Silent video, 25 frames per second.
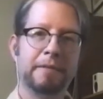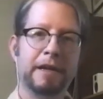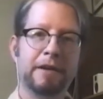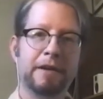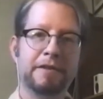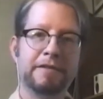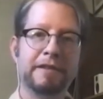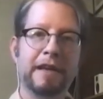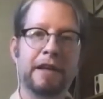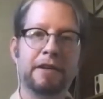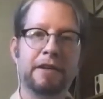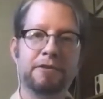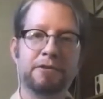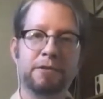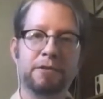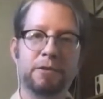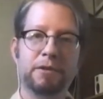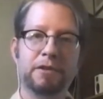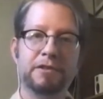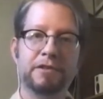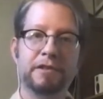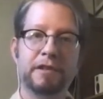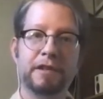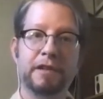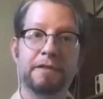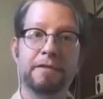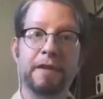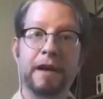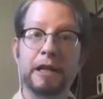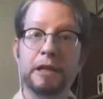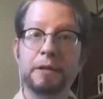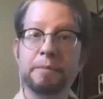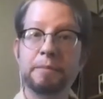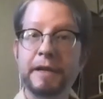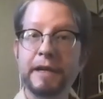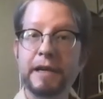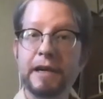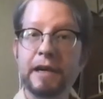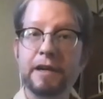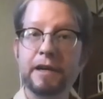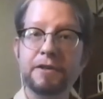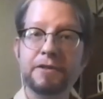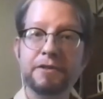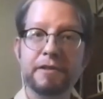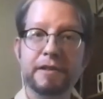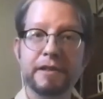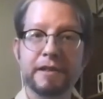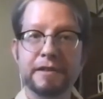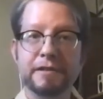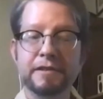you know is outsourced to developing
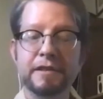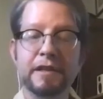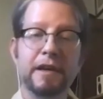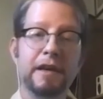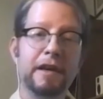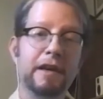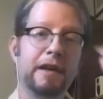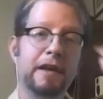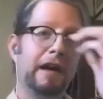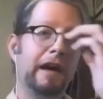countries.